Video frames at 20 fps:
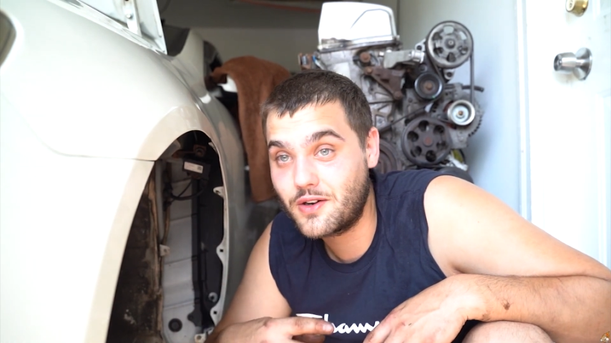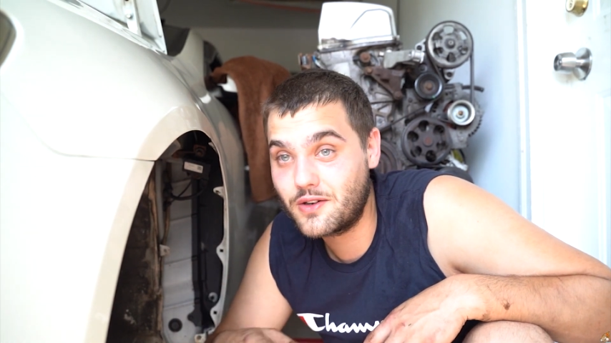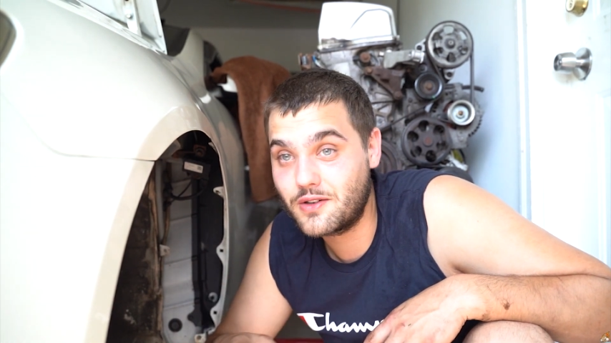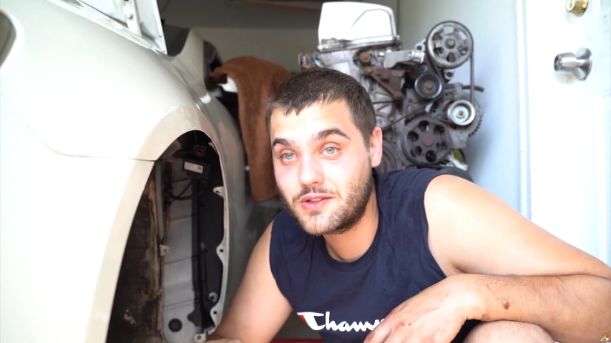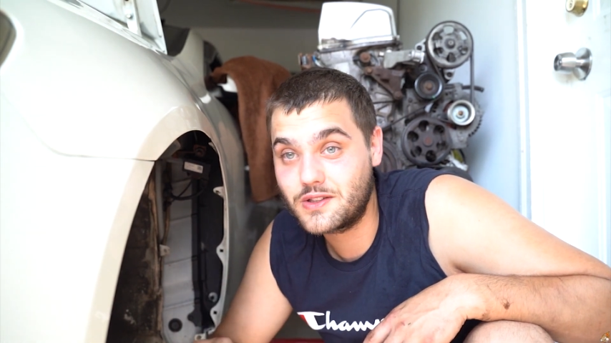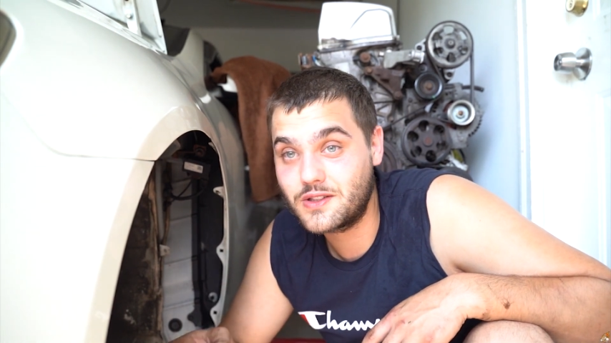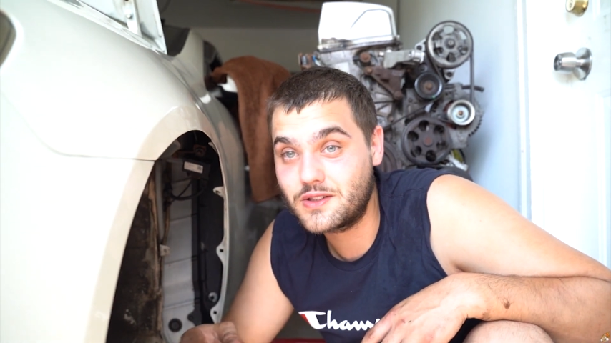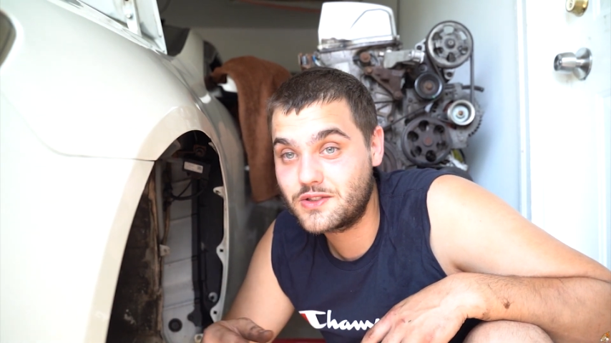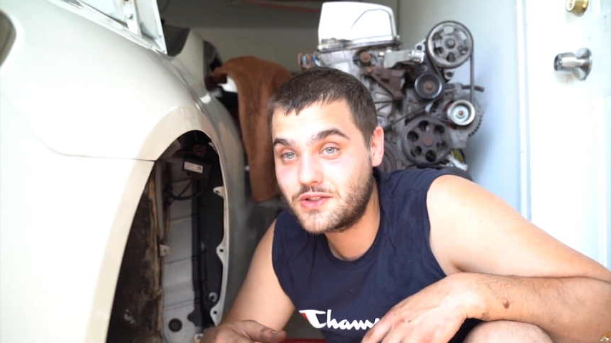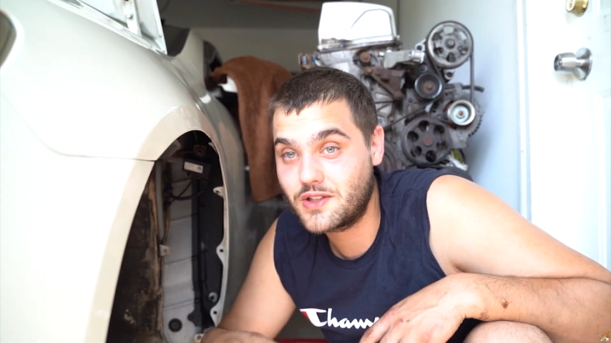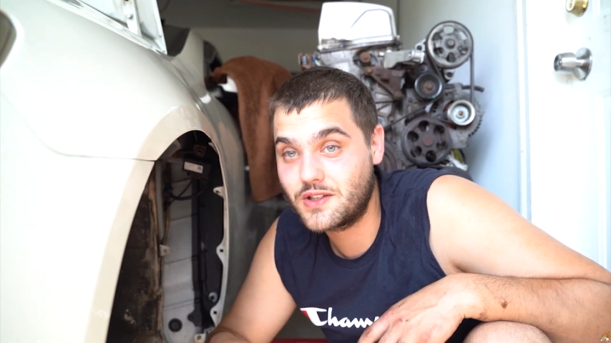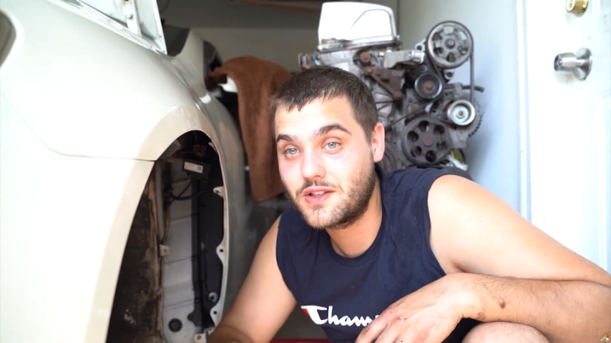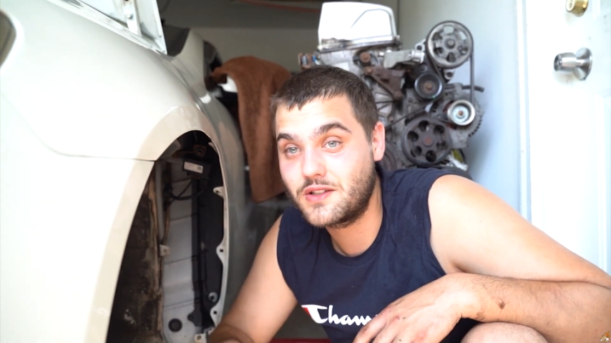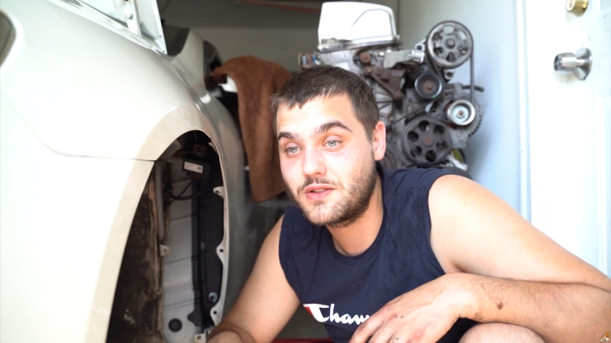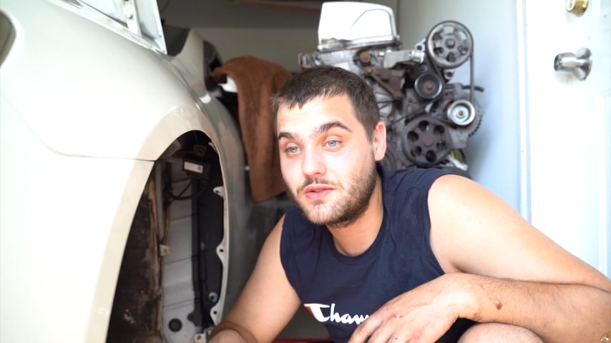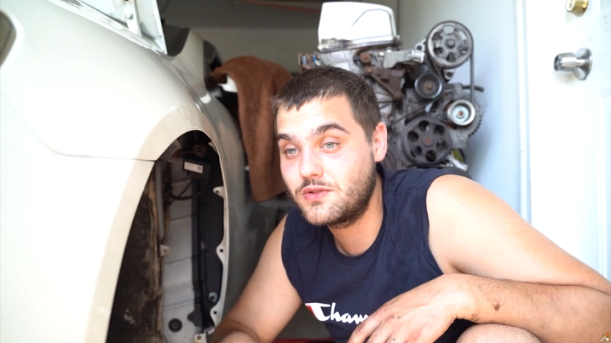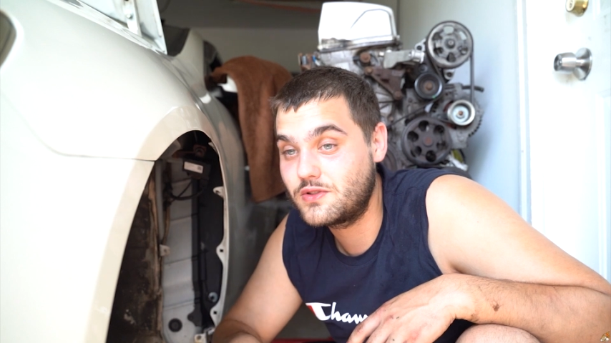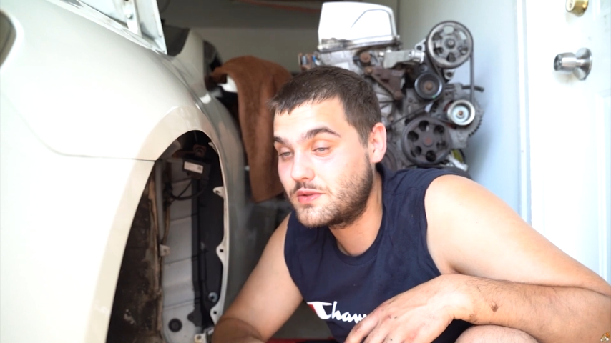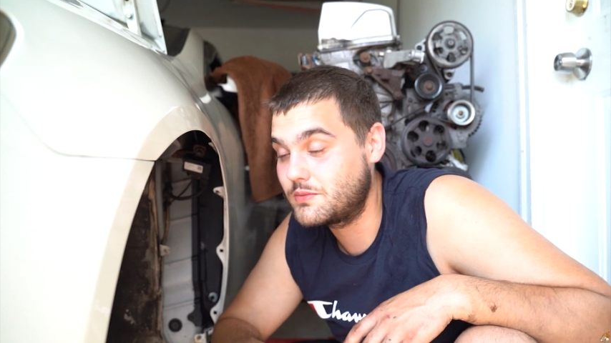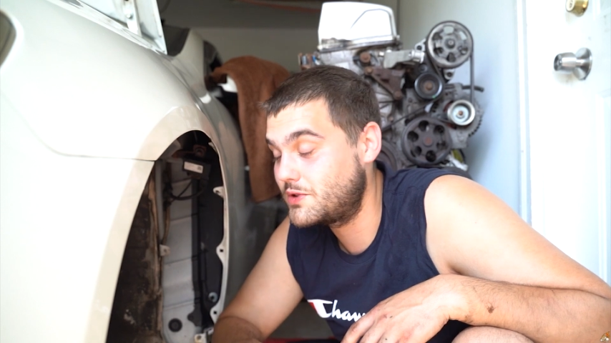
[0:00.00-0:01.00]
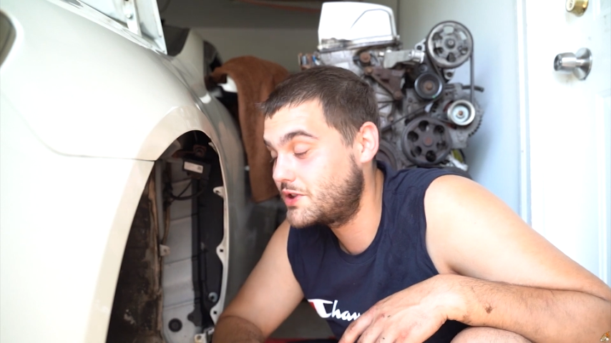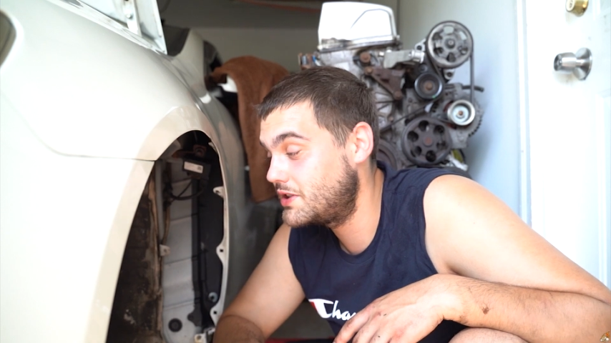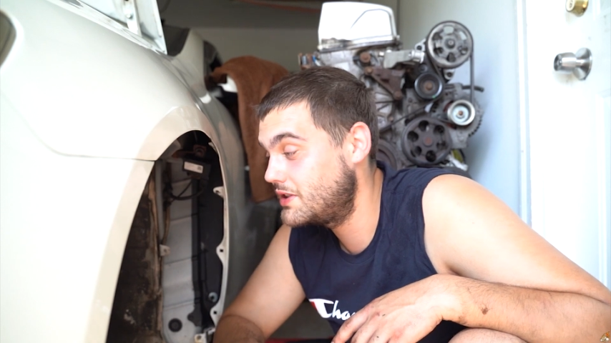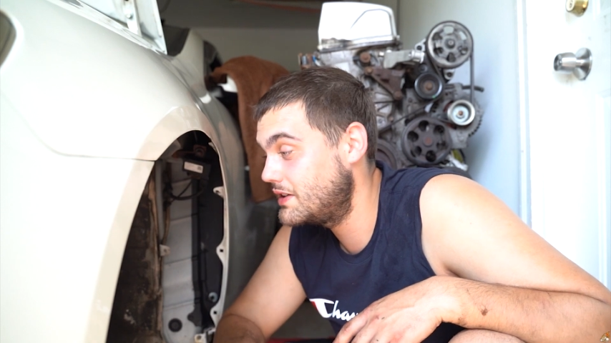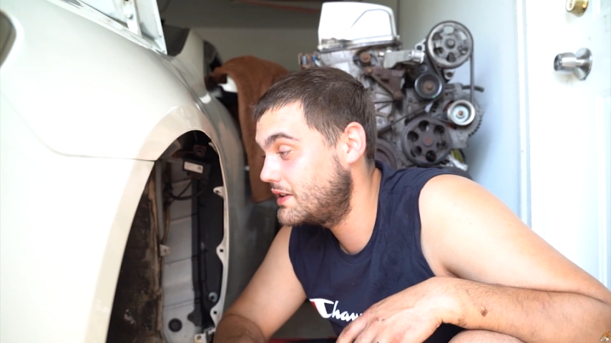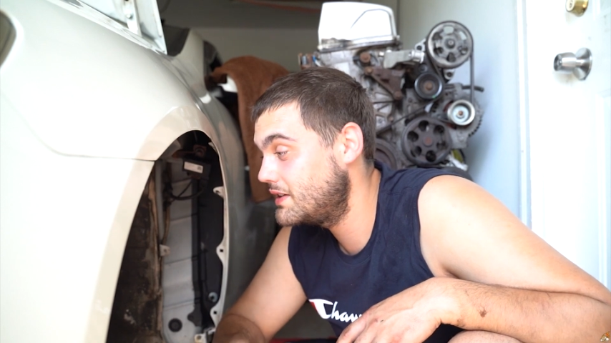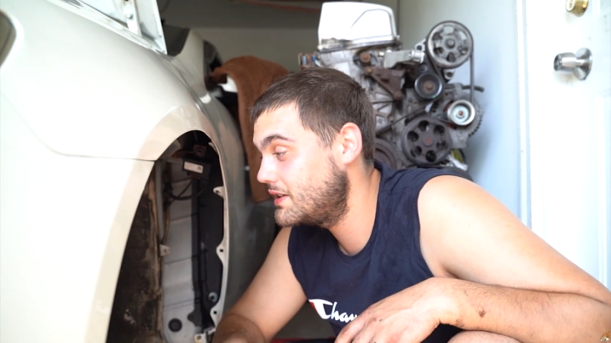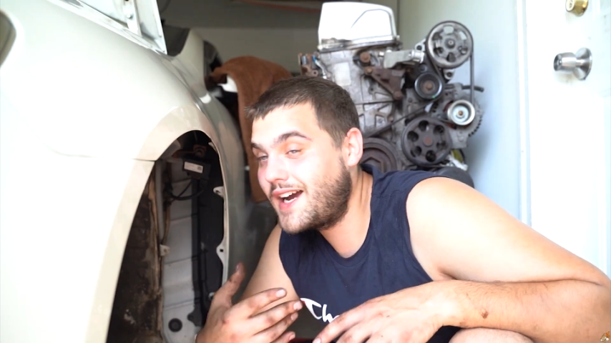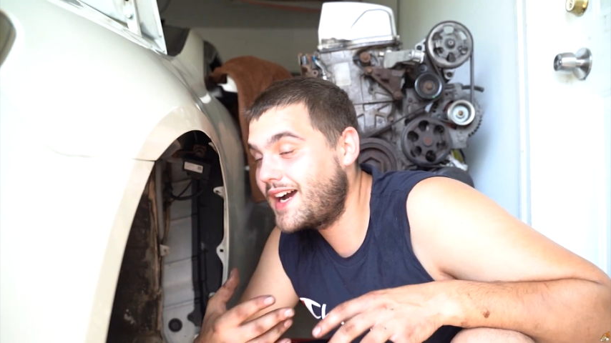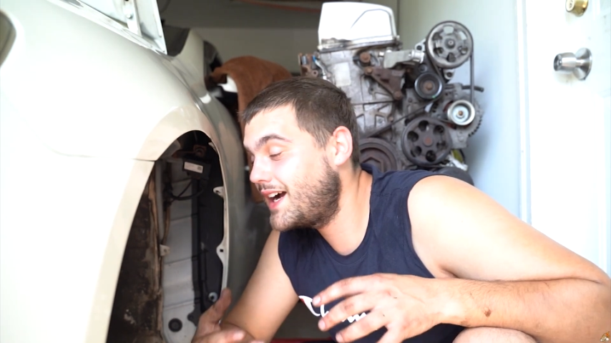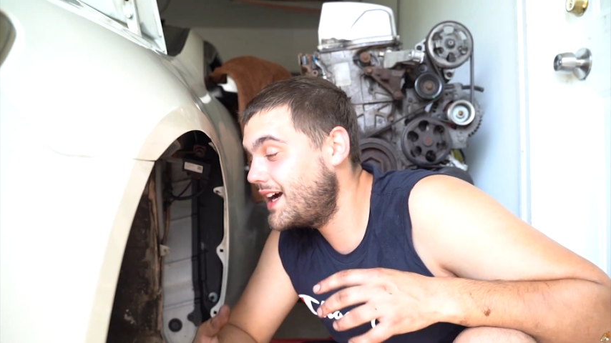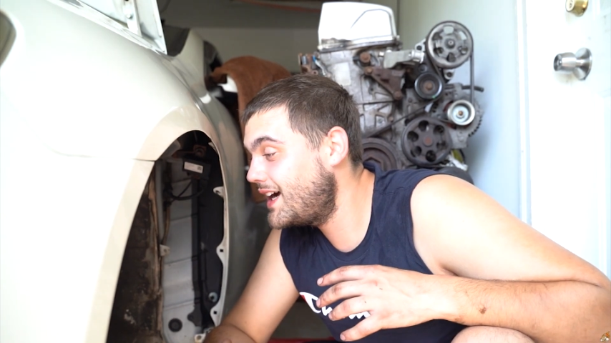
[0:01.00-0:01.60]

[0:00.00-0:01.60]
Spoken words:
early trying to do some shit.